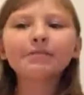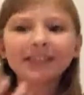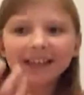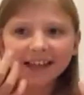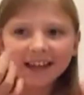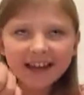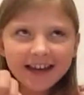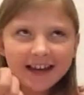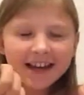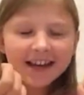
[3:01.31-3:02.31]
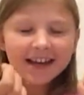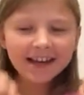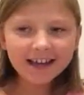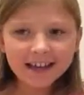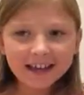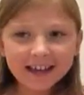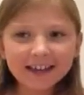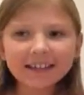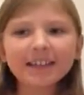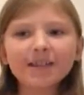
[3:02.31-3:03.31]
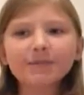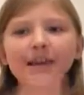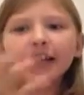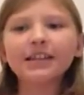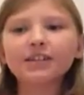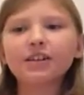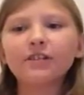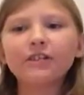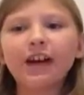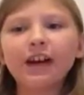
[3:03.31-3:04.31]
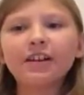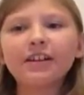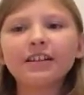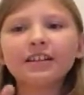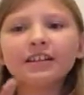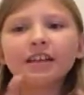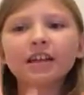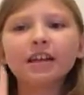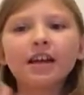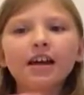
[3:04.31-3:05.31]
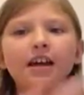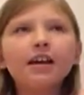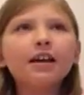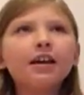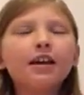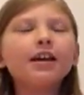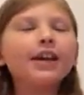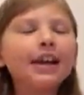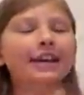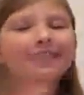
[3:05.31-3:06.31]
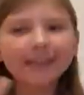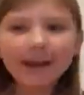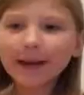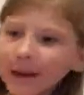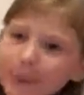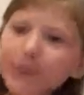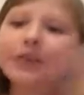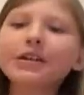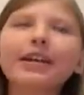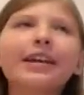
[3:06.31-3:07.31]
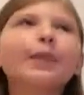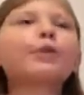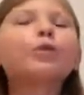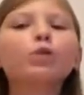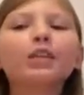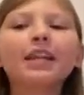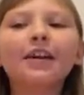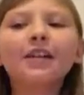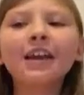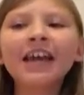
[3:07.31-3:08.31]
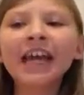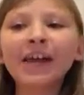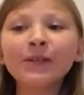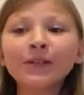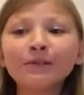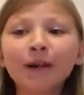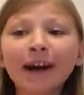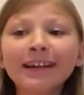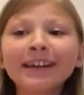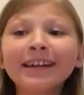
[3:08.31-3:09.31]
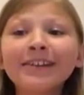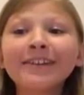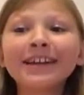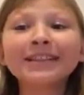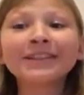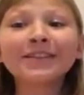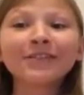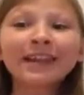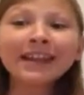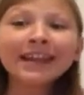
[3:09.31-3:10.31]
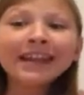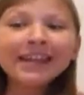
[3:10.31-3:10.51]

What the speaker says: It was like, it's like my hands are on fire. And it's like, okay, I'm okay. I'm cool now. He was walking away so funny.